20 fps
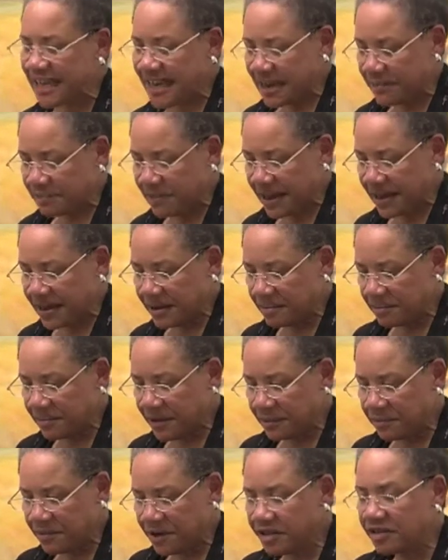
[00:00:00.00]
And my
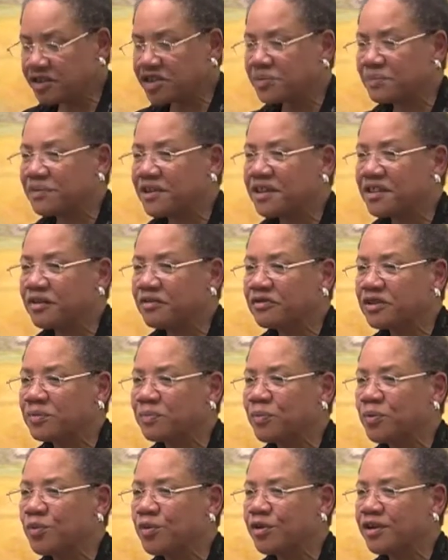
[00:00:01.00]
mother's mother was
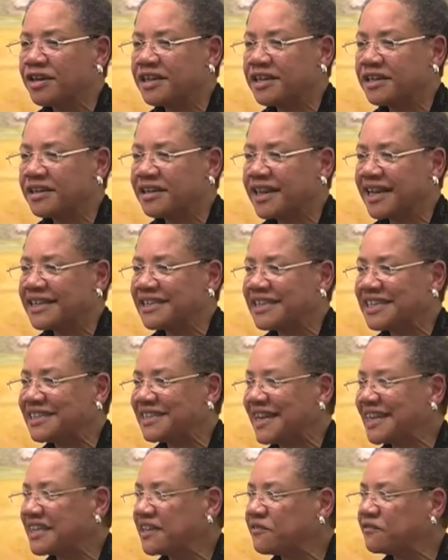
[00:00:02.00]
born in
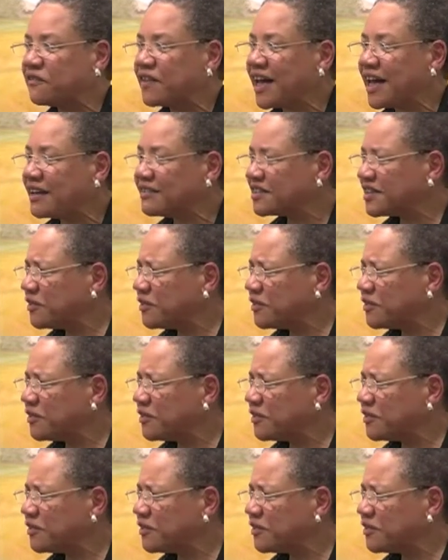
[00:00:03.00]
1995,